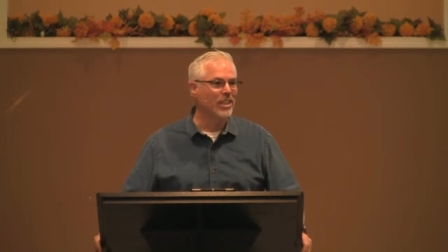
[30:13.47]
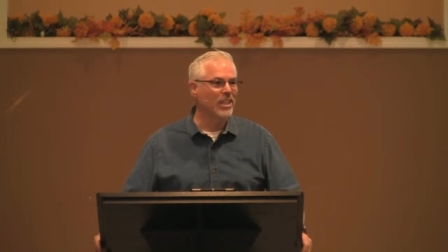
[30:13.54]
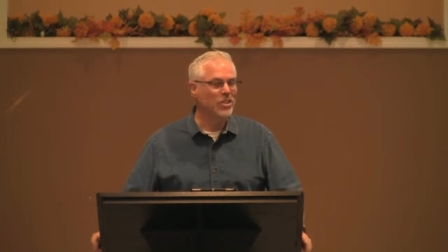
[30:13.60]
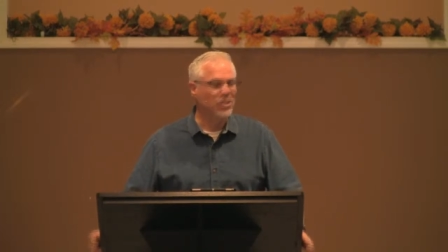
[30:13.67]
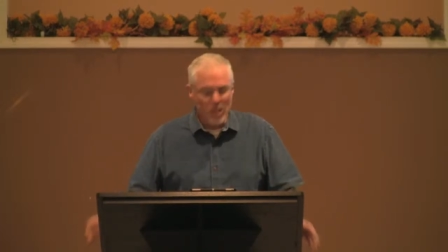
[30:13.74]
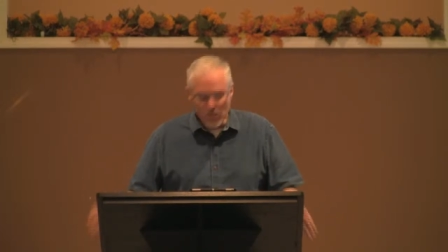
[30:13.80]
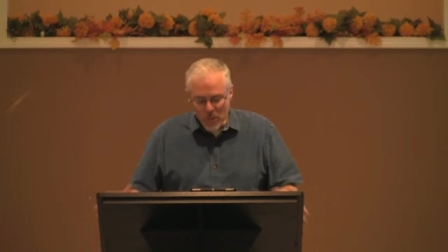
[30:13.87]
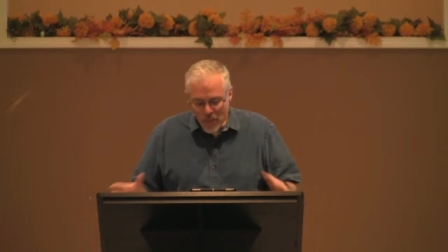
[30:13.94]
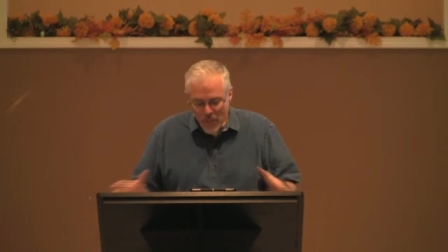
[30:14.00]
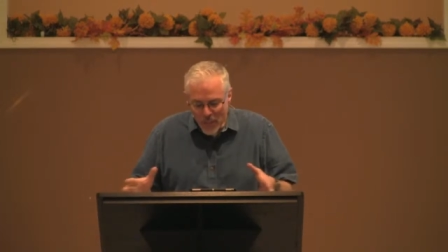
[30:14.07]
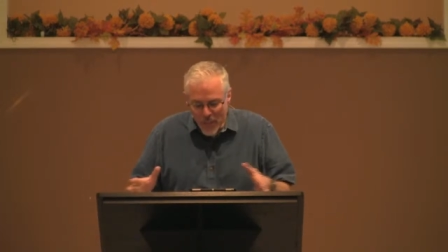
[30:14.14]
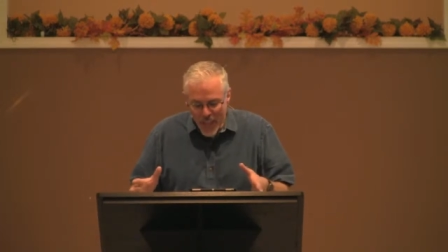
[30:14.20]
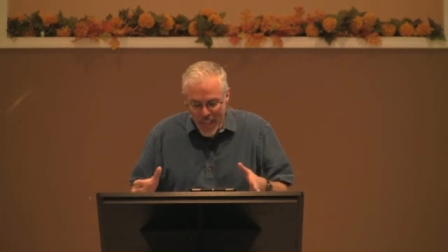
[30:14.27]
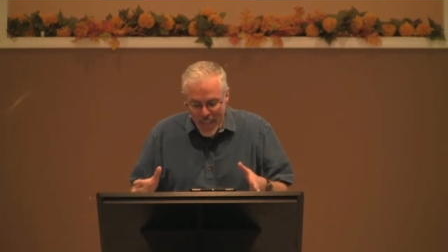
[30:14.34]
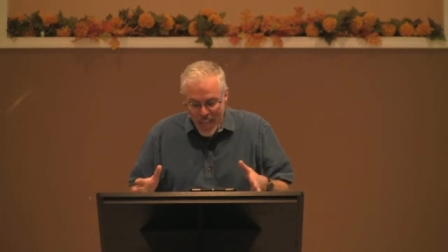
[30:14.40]
It's something
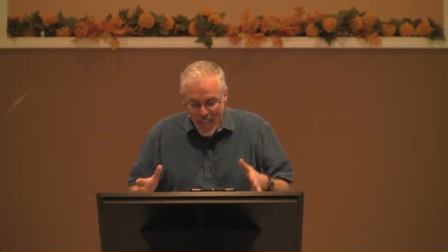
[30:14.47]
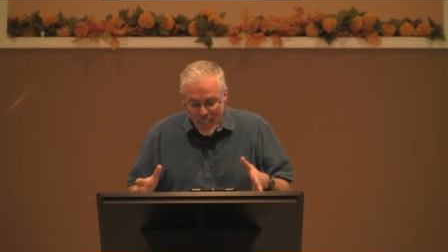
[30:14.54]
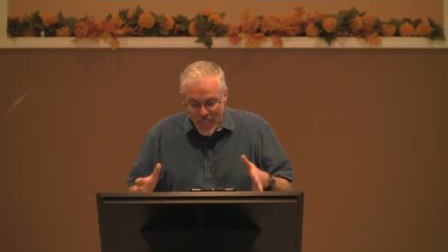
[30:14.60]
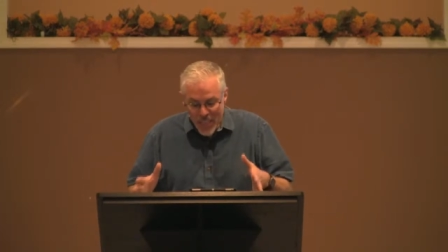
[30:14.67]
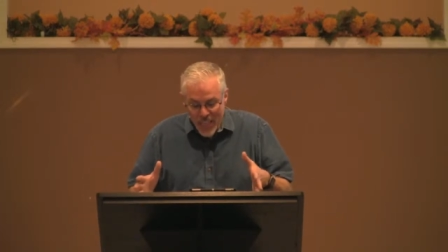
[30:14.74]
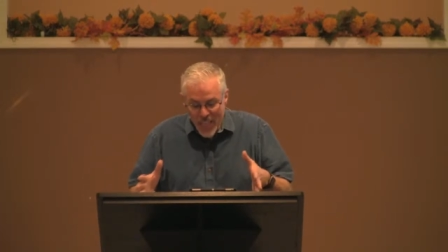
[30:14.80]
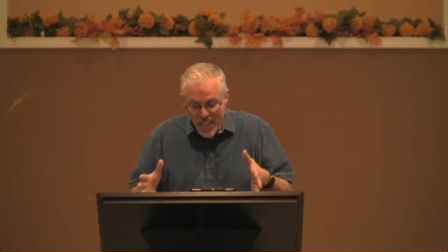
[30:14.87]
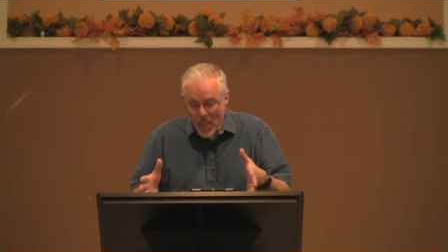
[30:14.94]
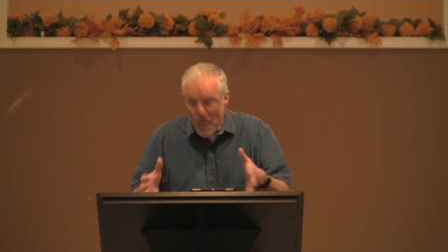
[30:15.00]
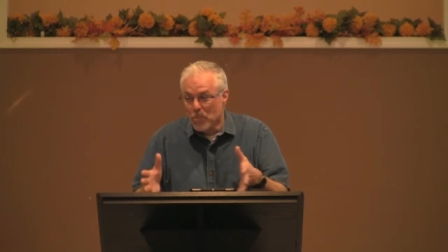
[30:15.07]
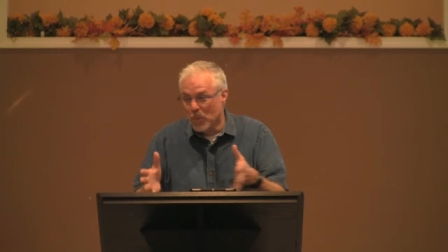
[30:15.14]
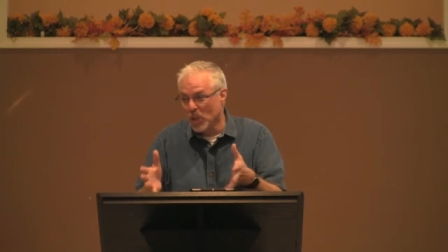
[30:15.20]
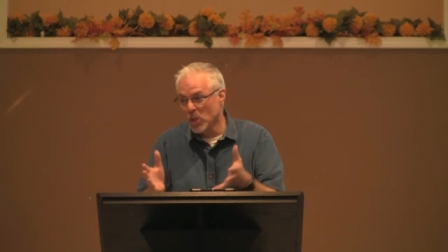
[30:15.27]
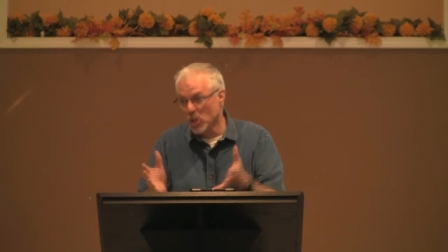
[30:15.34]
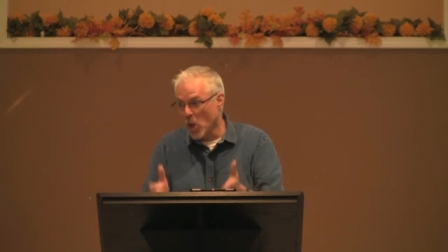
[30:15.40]
that they, they
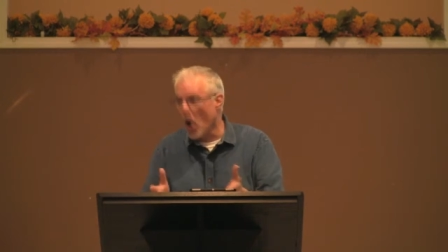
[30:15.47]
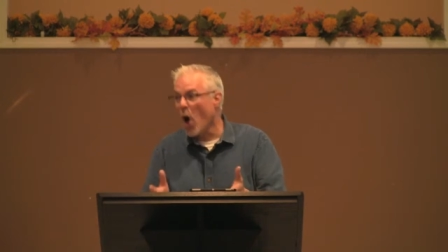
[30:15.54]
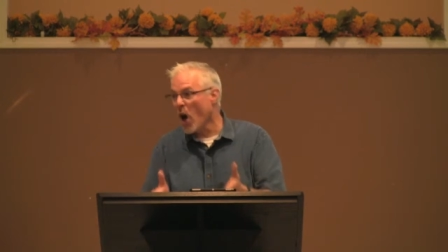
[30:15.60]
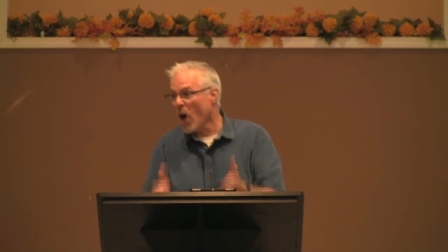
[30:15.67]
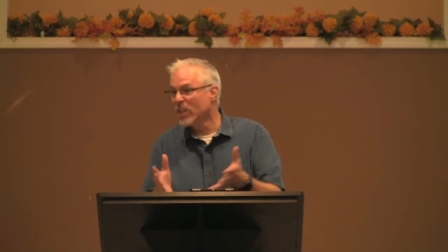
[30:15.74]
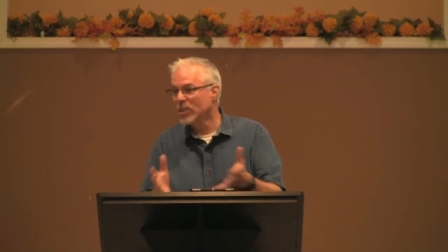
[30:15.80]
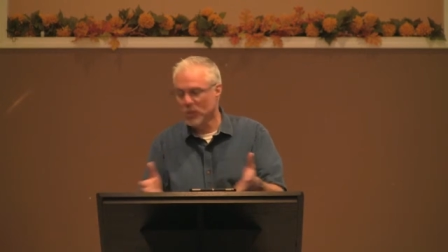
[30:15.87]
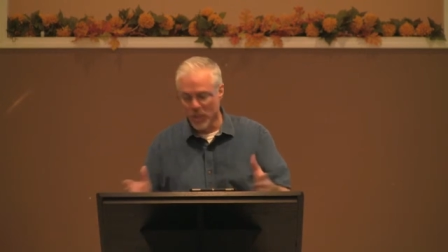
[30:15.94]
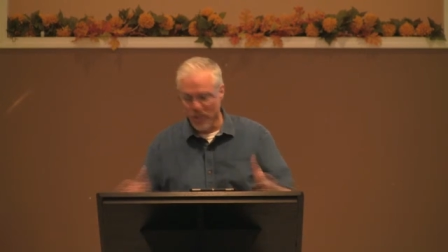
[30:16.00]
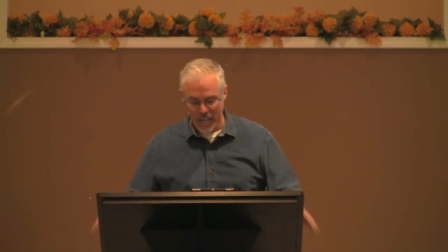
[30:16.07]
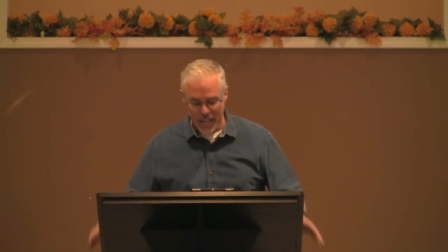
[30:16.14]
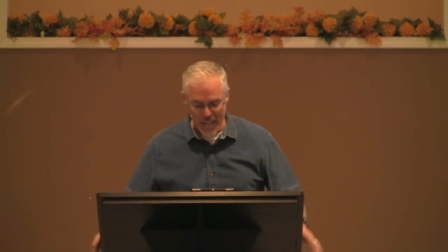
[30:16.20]
it belongs